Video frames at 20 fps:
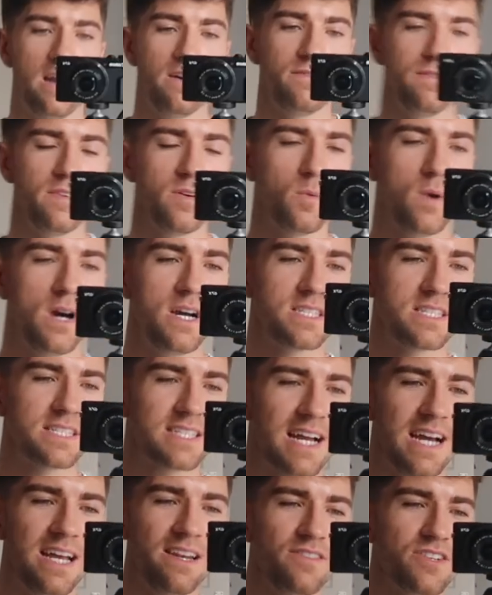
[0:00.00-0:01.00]
Outfit-wise, it's
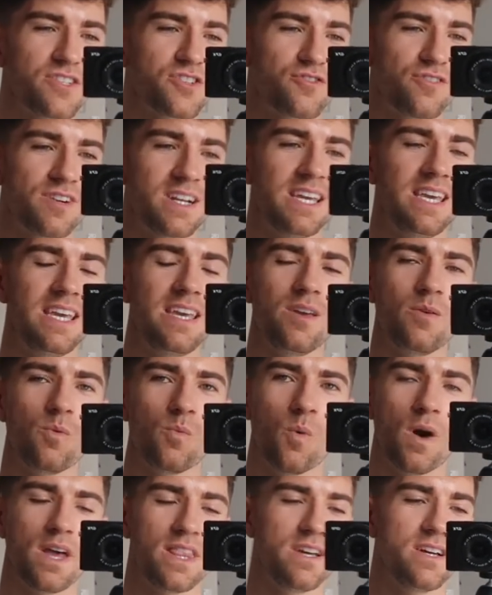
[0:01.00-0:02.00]
kind of a tricky
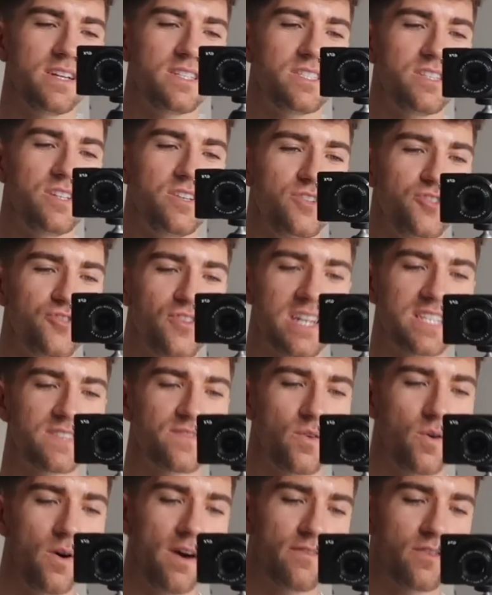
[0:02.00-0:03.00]
weather to dress
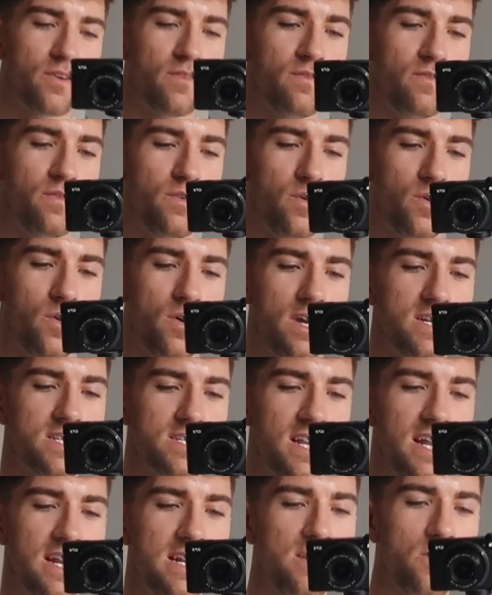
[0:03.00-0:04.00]
for. I've gone for a
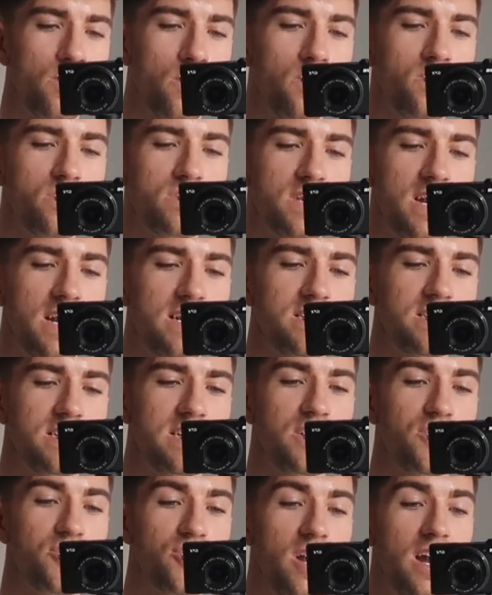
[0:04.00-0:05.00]
slightly oversized
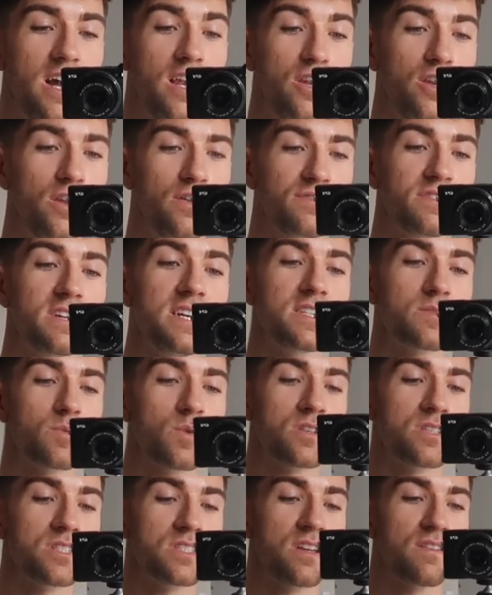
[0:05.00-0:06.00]
t-shirt. I love these
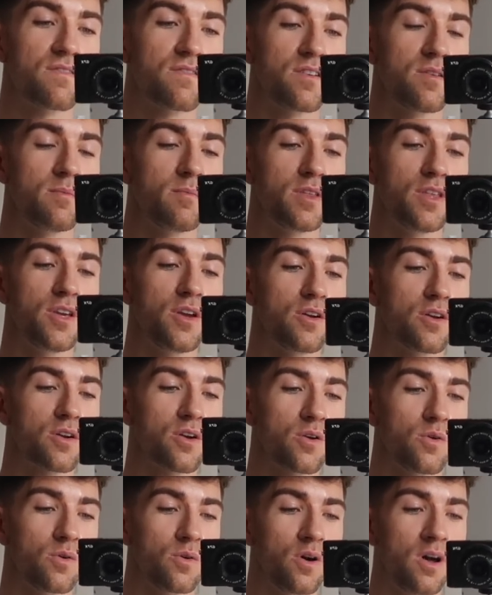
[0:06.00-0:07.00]
ones. They're from
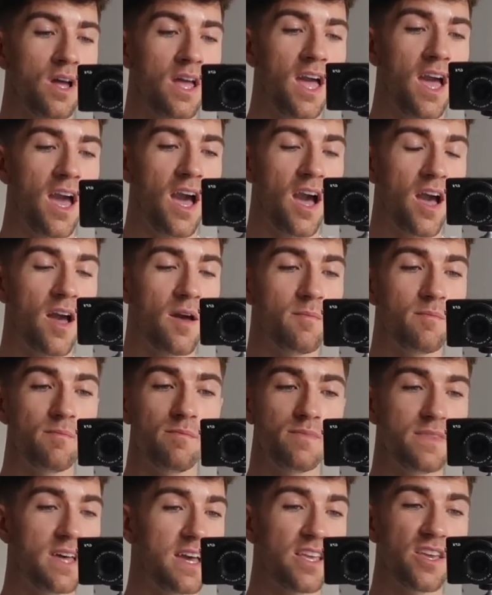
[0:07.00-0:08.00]
Uniqlo.
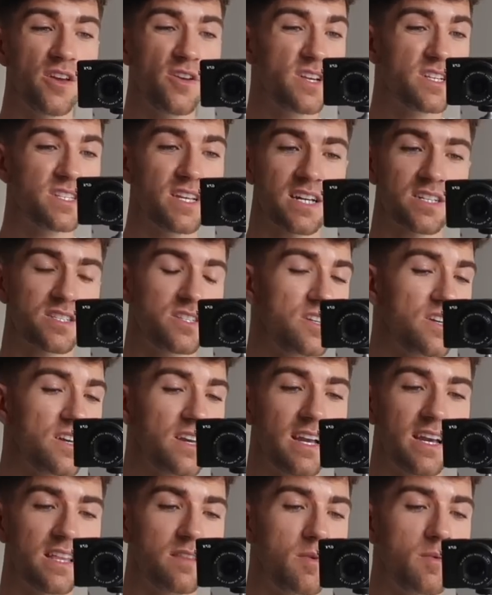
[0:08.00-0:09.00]
They're unisex, so you
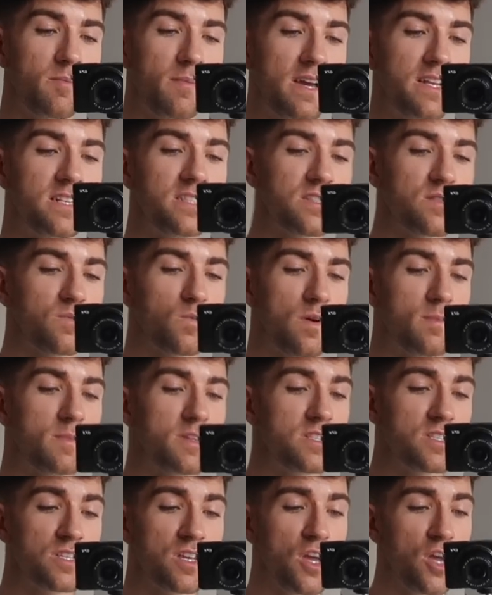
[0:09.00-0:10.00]
can get them in men's and
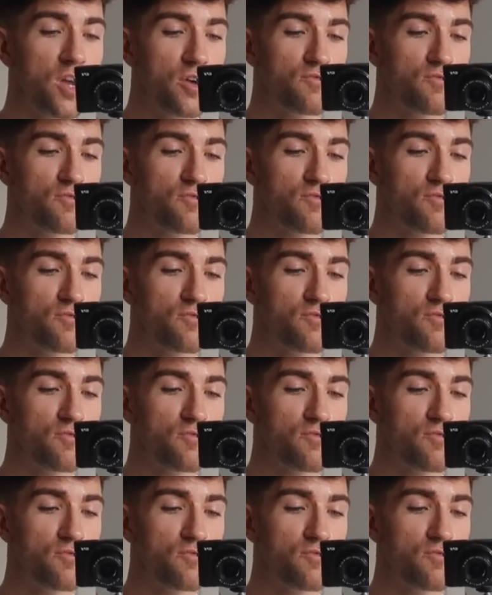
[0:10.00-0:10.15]
women's.